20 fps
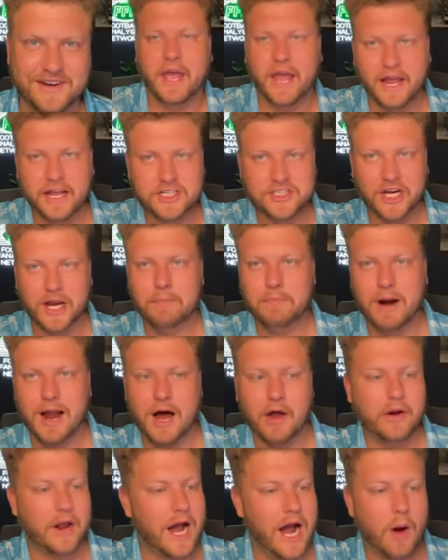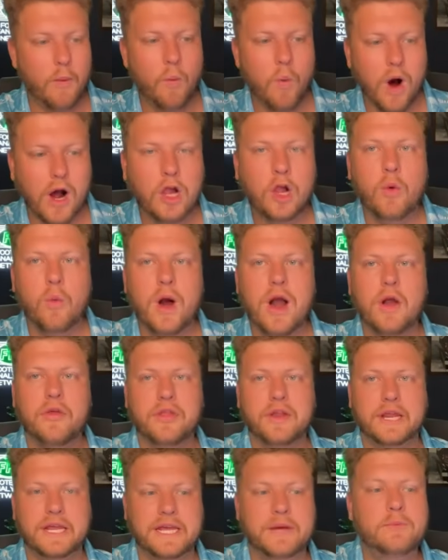A.J. Brown, I'm well aware
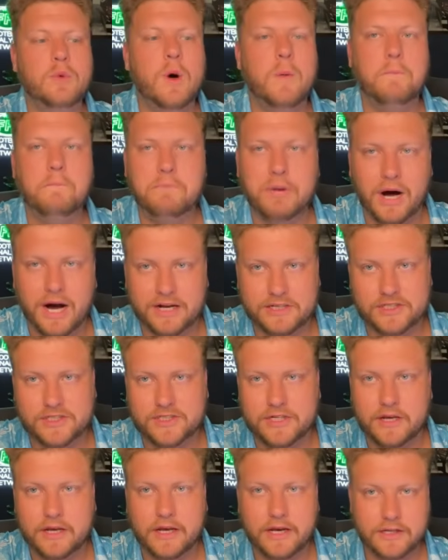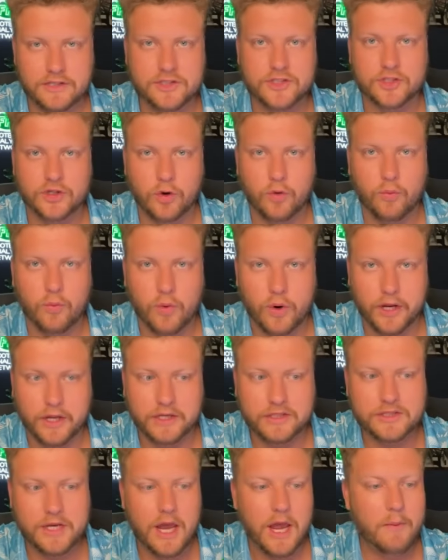that he will bust in certain
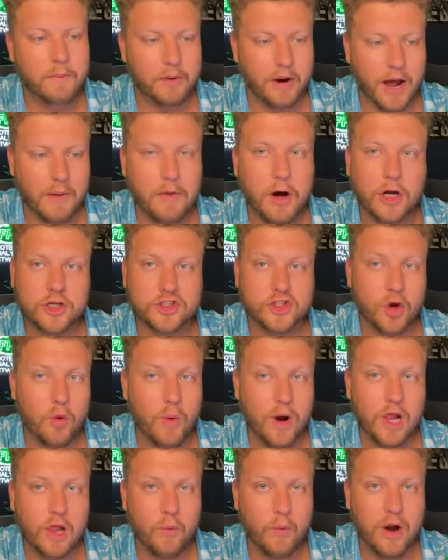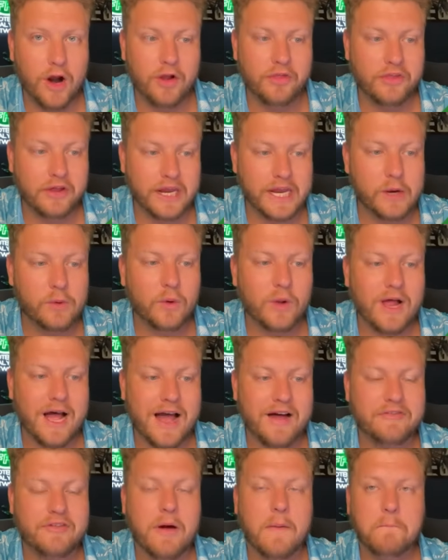weeks. But I'm also well aware that he will
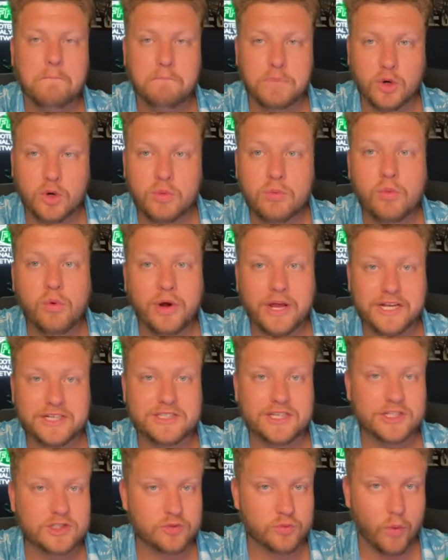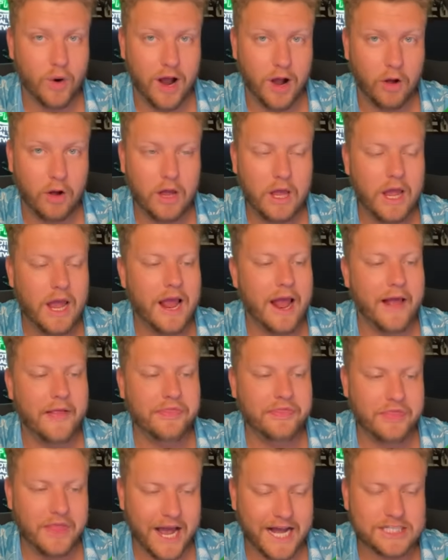have boom weeks as well.
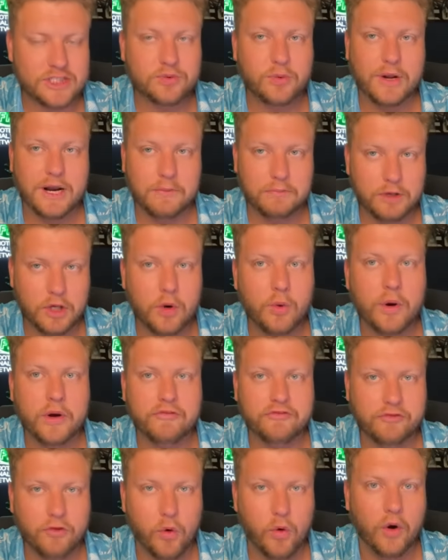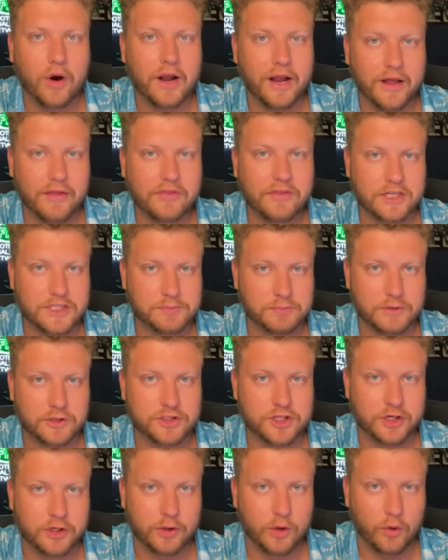And that's what I'm going for in this
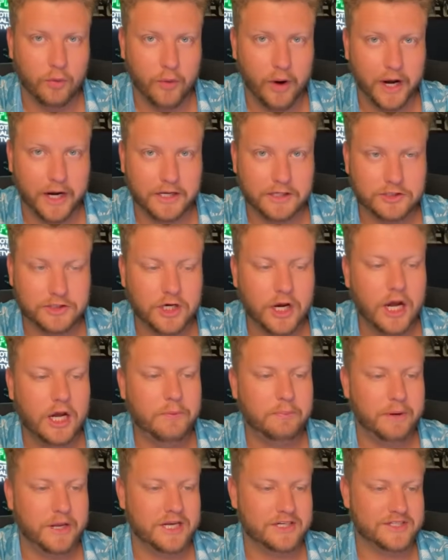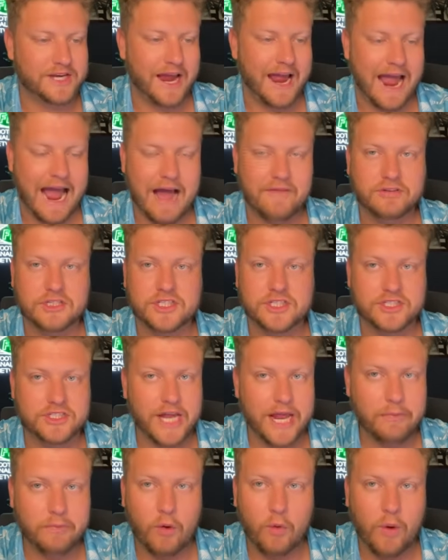particular range. Because I have a
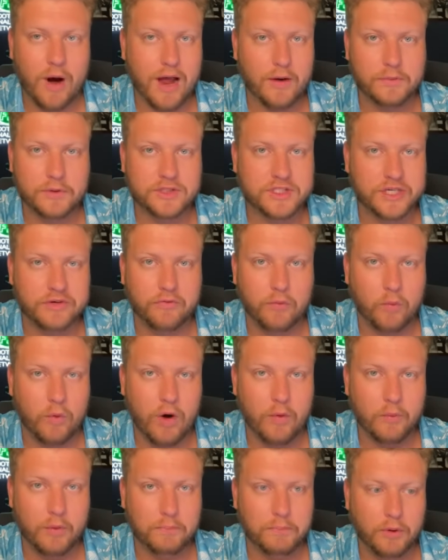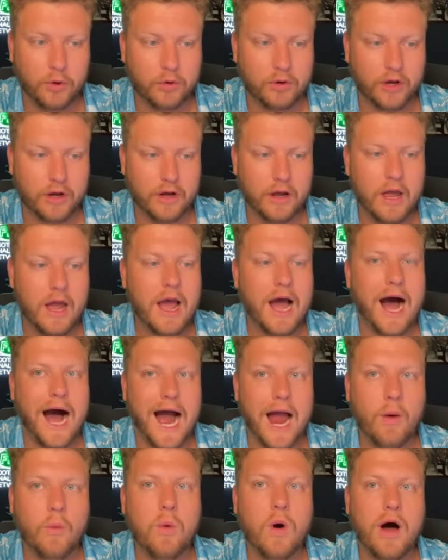stable wide receiver 1 with Puka.
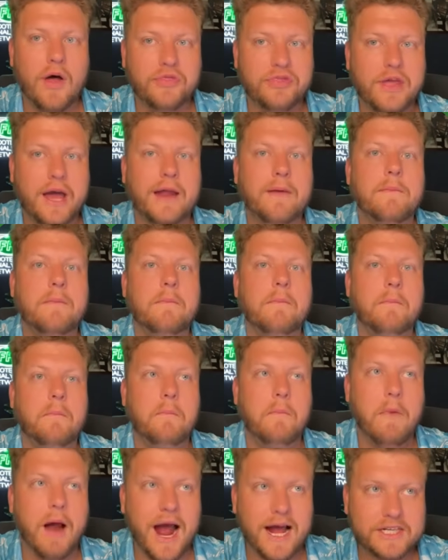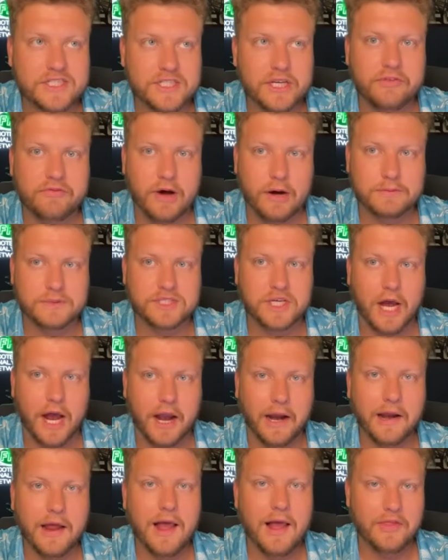I want that massive
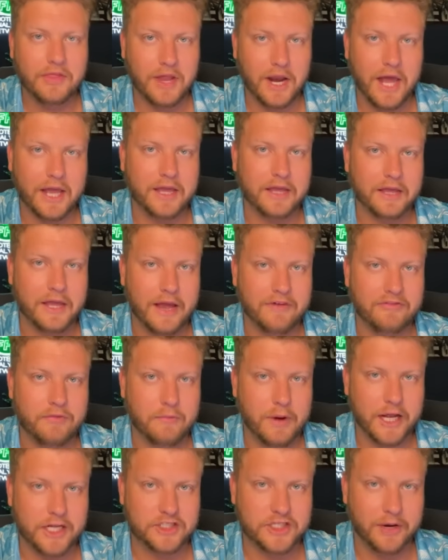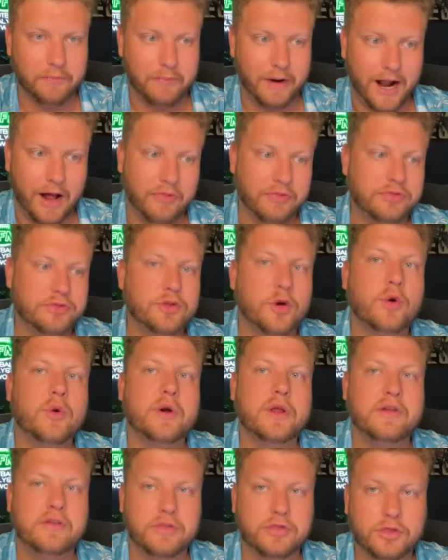upside that I could get from A.J. Brown.
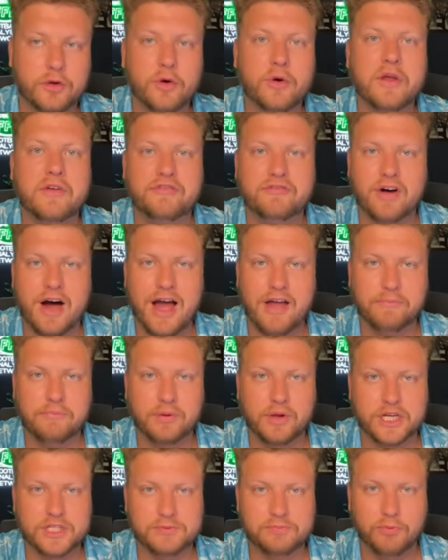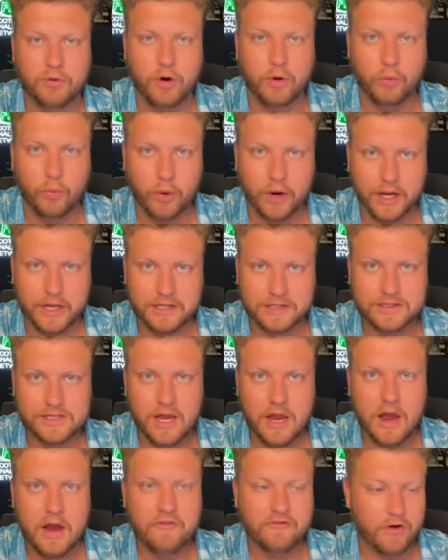30, 35 plus point weeks
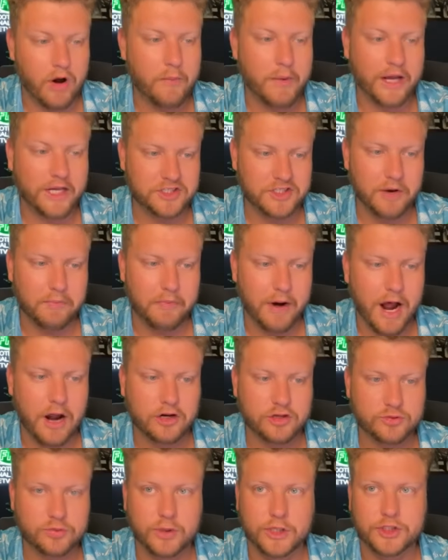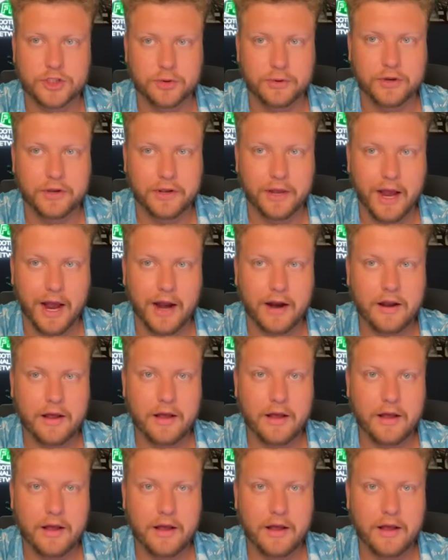from A.J. Brown is what you could get.